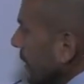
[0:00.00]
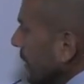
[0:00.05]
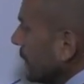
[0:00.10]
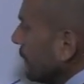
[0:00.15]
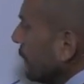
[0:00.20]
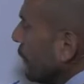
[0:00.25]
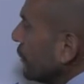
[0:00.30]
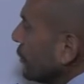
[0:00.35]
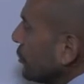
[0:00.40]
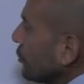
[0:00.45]

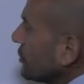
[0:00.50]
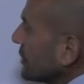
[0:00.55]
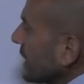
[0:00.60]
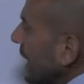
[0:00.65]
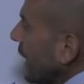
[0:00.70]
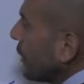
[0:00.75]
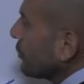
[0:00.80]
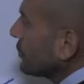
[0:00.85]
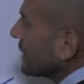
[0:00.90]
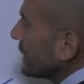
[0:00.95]
vertical
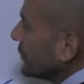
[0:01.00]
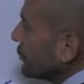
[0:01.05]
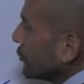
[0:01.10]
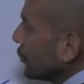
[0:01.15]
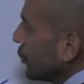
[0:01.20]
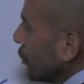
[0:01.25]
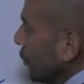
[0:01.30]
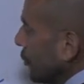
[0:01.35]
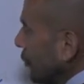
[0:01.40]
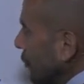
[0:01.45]
scale says
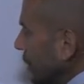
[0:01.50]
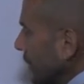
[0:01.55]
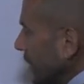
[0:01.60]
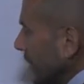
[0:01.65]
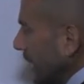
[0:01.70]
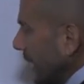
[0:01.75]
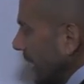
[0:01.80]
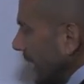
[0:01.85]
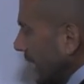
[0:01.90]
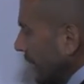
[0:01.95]
good.
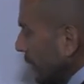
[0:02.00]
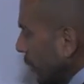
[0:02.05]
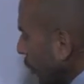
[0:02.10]
And the